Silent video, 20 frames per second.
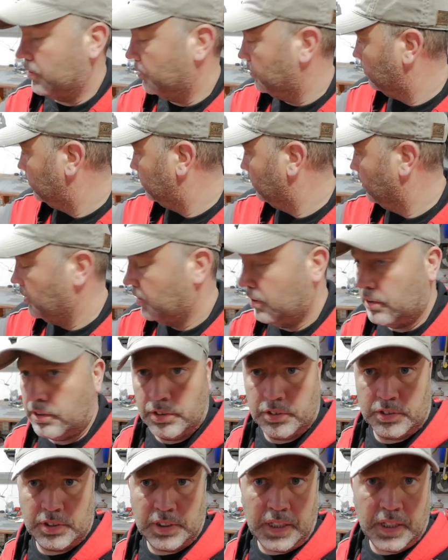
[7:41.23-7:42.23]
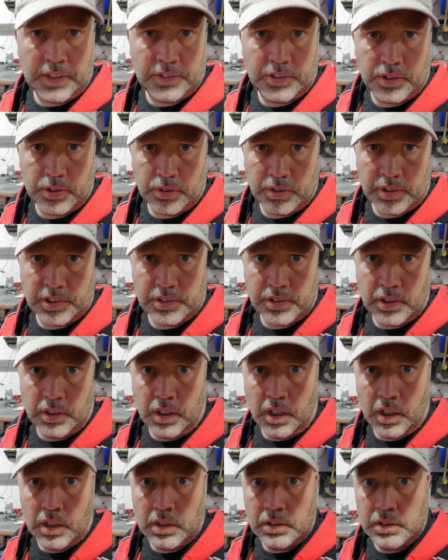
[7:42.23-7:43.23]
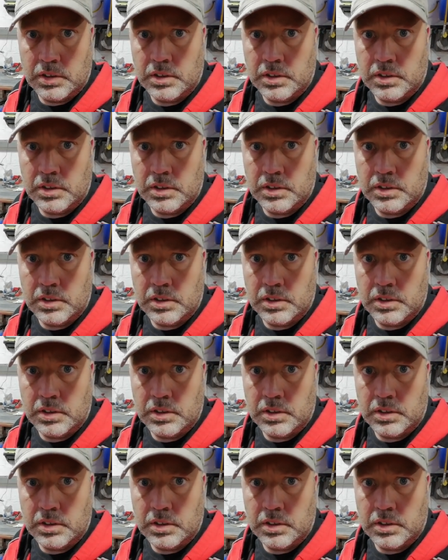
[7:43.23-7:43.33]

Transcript: you'll, you'll see how to do this colour.